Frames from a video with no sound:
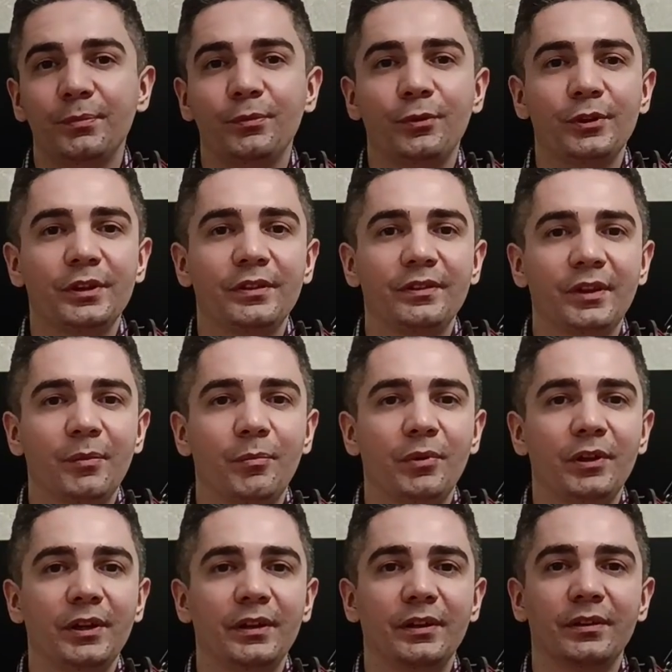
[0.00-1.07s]
For example,
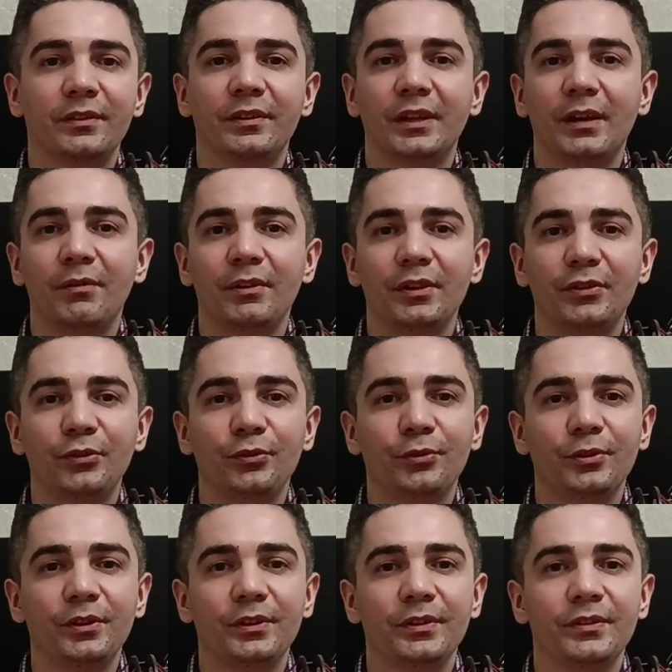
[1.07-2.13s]
like travel
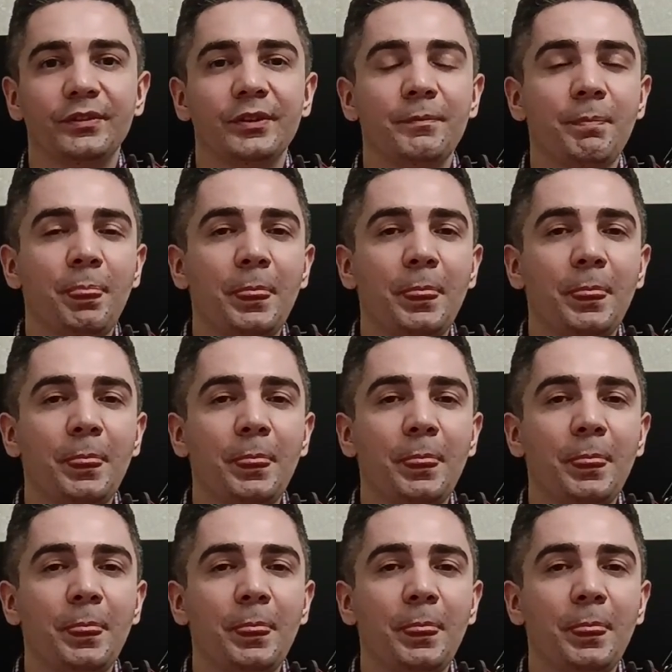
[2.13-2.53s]
insurance,